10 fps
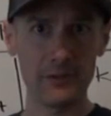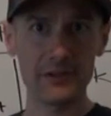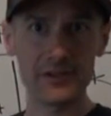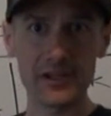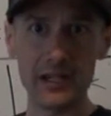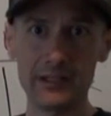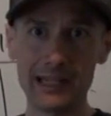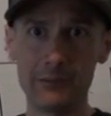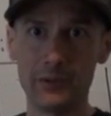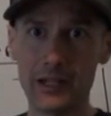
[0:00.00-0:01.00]
where the state
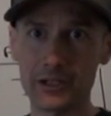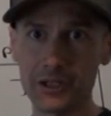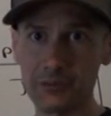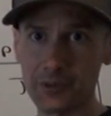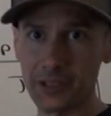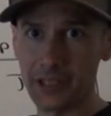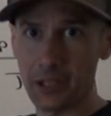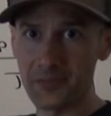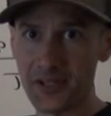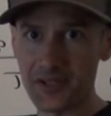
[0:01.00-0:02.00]
table actually really
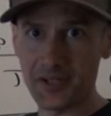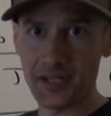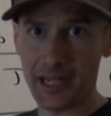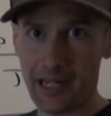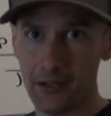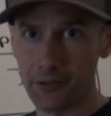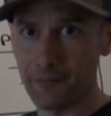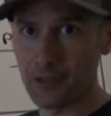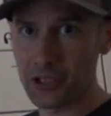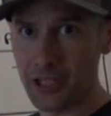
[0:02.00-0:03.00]
helps us see how the
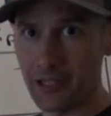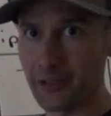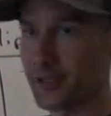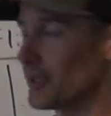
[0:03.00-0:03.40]
functionality is